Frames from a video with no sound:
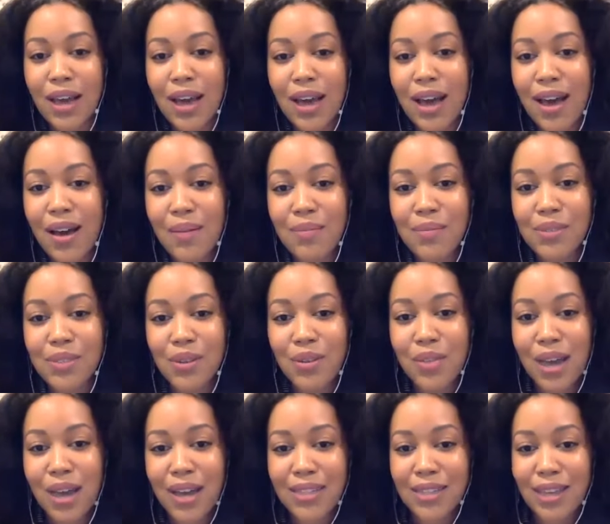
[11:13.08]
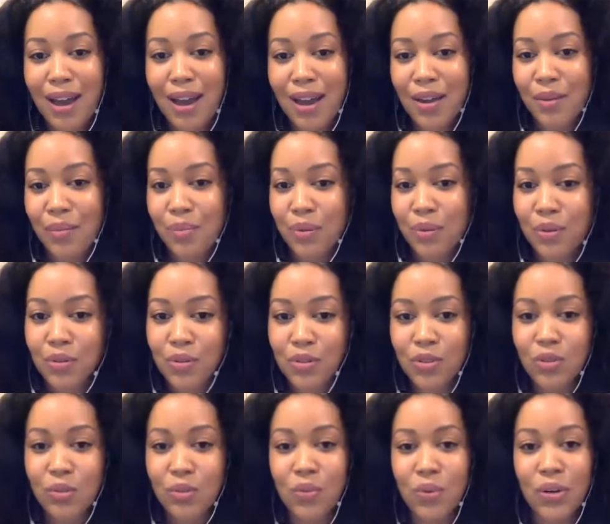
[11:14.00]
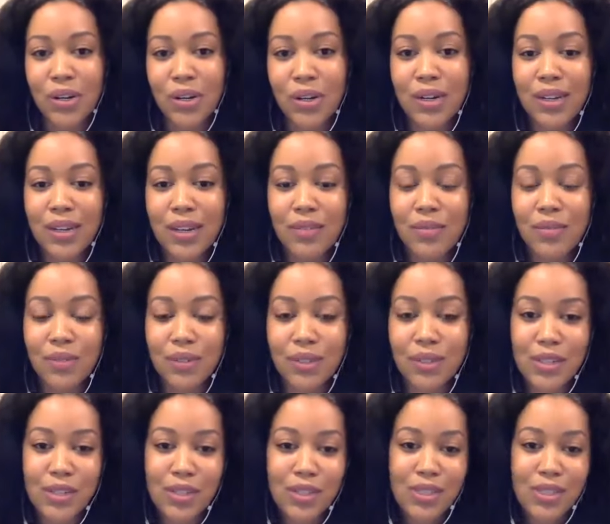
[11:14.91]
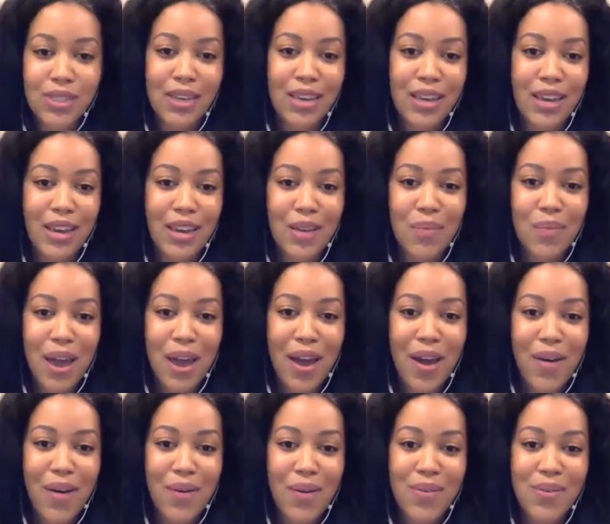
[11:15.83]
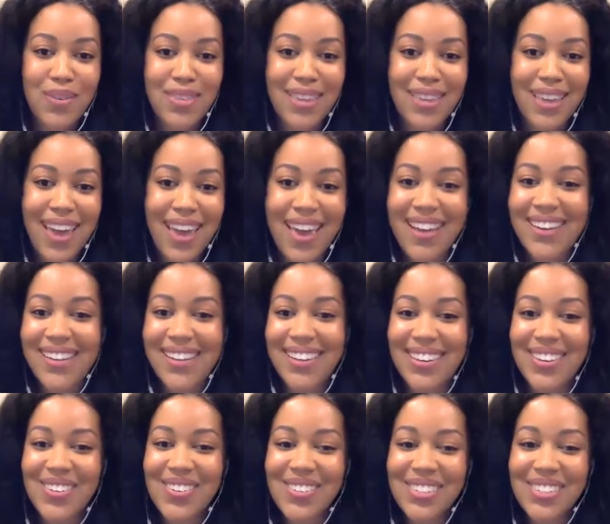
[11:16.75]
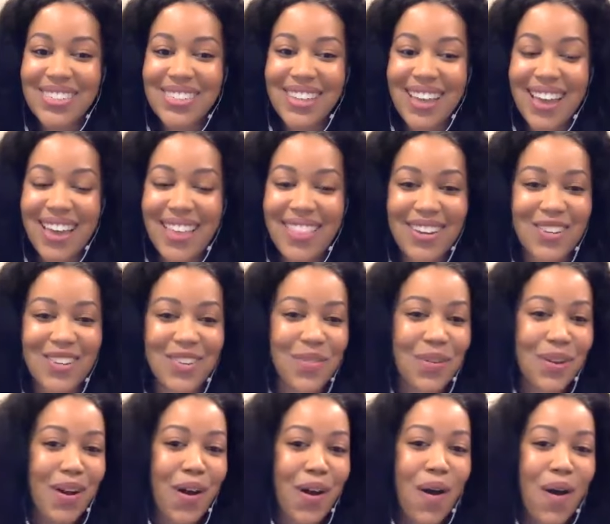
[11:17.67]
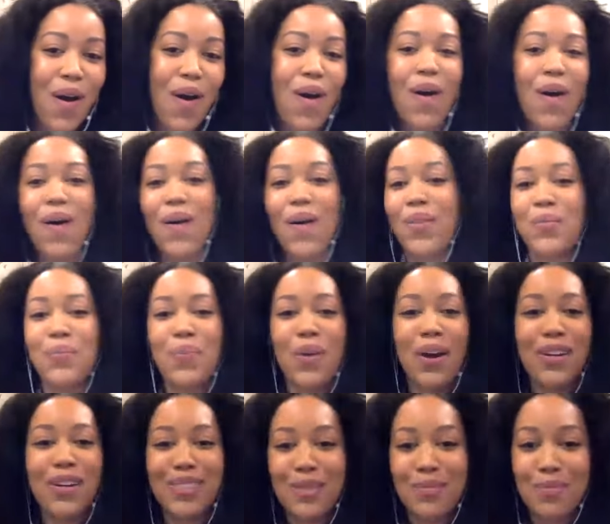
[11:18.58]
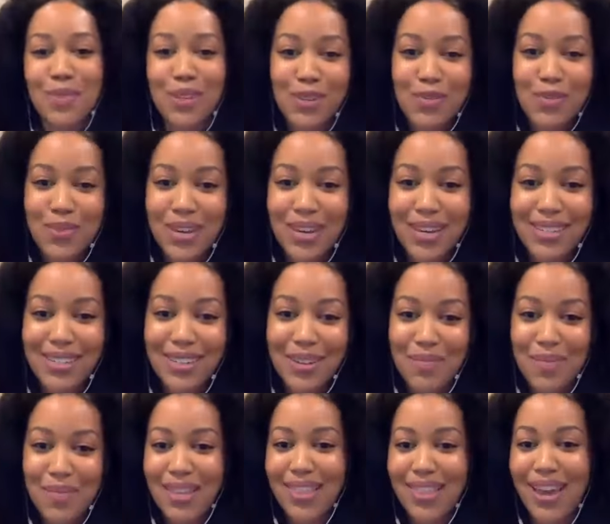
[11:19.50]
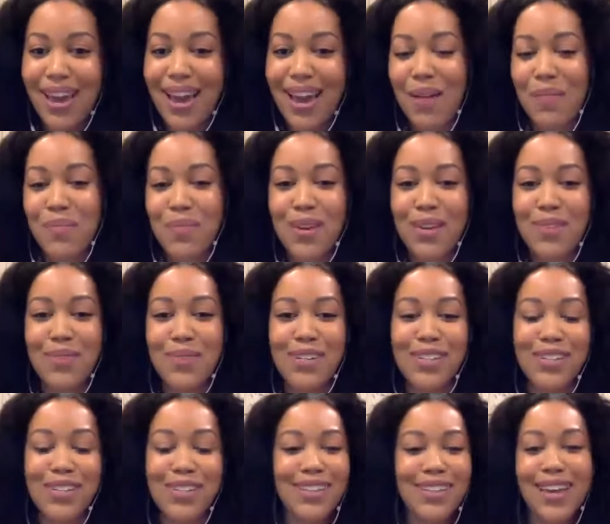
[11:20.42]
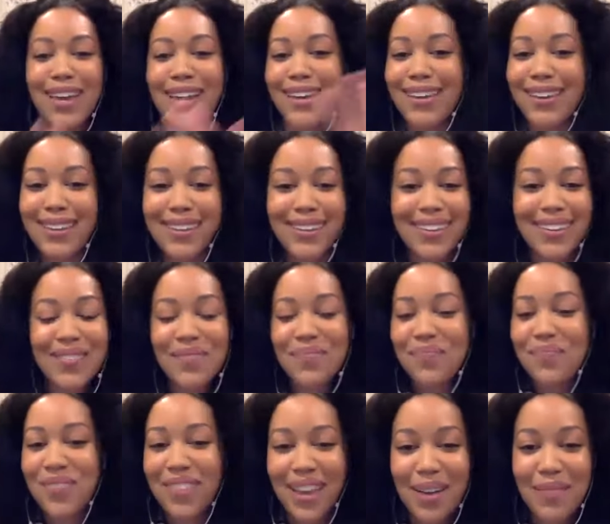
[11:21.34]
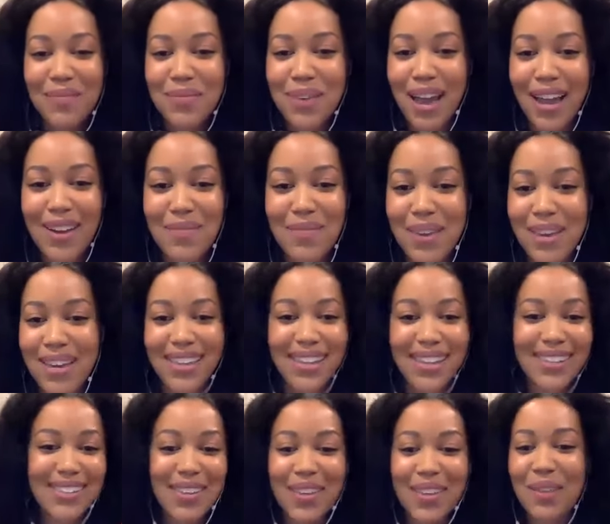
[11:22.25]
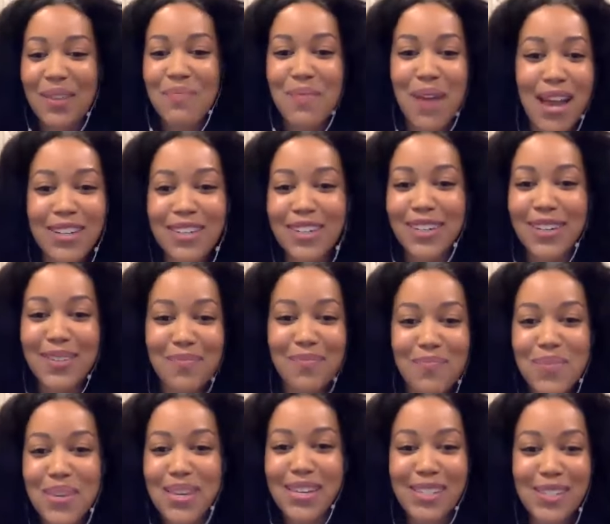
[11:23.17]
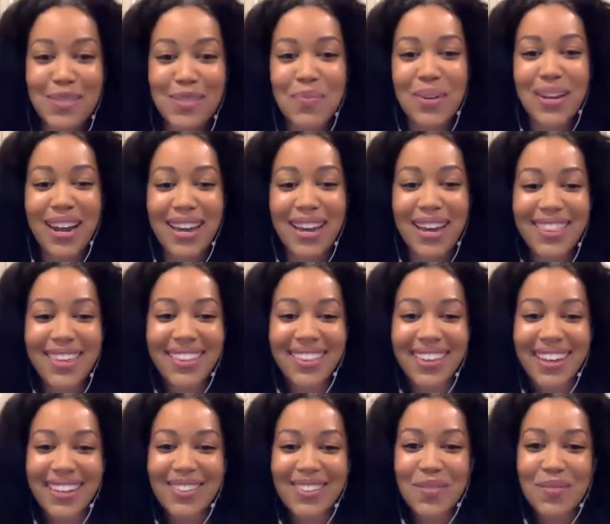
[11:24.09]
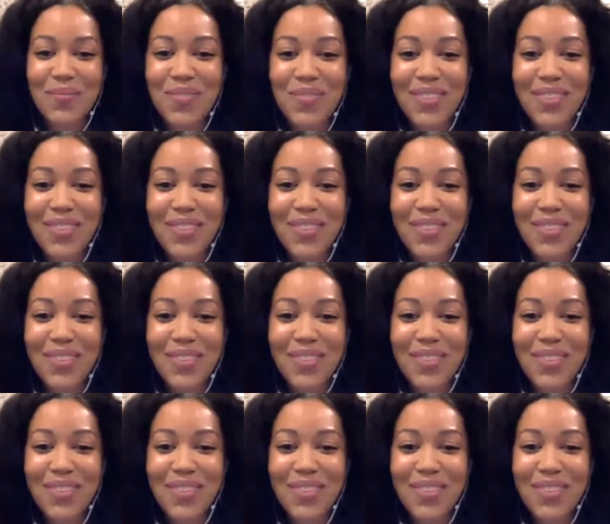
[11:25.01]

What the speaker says: So that's how I approach the work, and really just thinking about the end use and then doing all the parts in between to make that happen, which is like, I'm kind of making that sound like a magic piece, but I